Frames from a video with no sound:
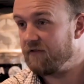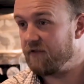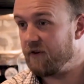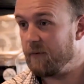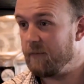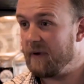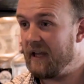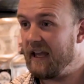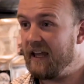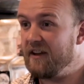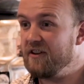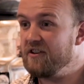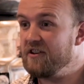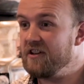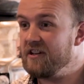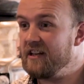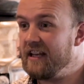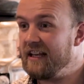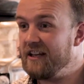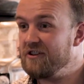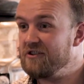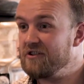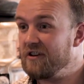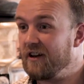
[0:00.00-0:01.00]
from
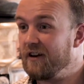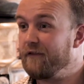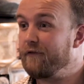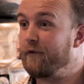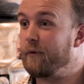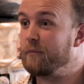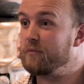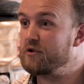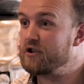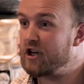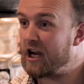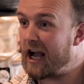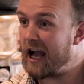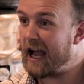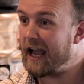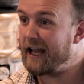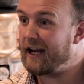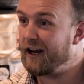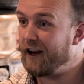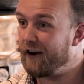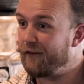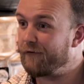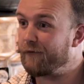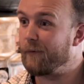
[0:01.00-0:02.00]
Indonesia, from
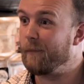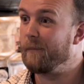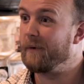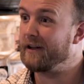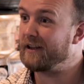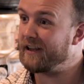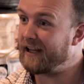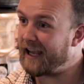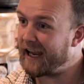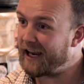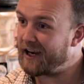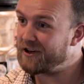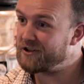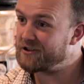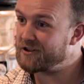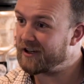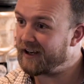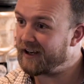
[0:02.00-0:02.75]
China, from Malaysia.